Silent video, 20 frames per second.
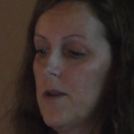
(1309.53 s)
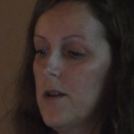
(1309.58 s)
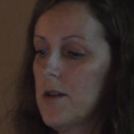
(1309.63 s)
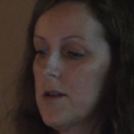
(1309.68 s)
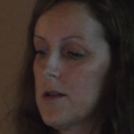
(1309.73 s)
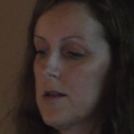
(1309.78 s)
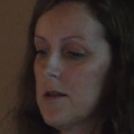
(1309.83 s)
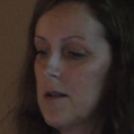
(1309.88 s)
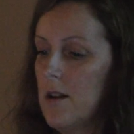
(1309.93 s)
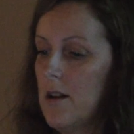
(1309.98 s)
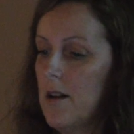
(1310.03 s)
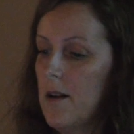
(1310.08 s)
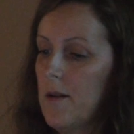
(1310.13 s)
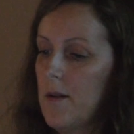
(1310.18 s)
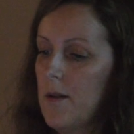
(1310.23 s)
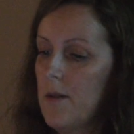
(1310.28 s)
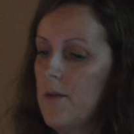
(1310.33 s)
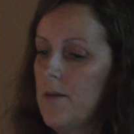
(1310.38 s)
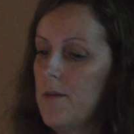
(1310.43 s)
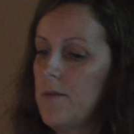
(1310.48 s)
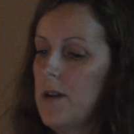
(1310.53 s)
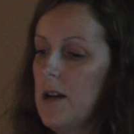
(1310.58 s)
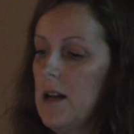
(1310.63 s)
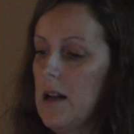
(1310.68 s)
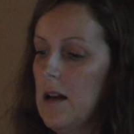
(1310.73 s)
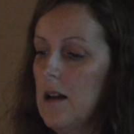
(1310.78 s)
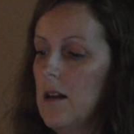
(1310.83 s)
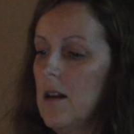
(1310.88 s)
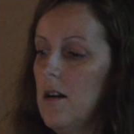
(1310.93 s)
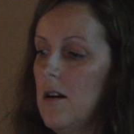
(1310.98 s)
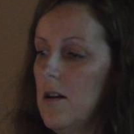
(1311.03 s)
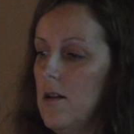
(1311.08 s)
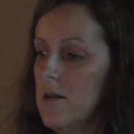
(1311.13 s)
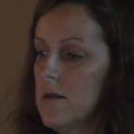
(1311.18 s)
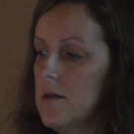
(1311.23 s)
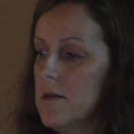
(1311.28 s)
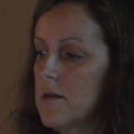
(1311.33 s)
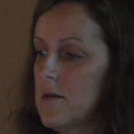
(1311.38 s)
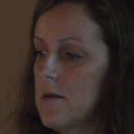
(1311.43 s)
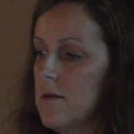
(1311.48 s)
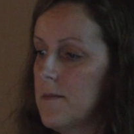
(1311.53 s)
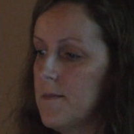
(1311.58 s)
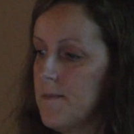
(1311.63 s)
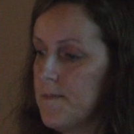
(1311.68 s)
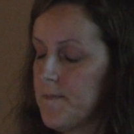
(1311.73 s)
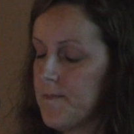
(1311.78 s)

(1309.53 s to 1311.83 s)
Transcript: was really enhanced.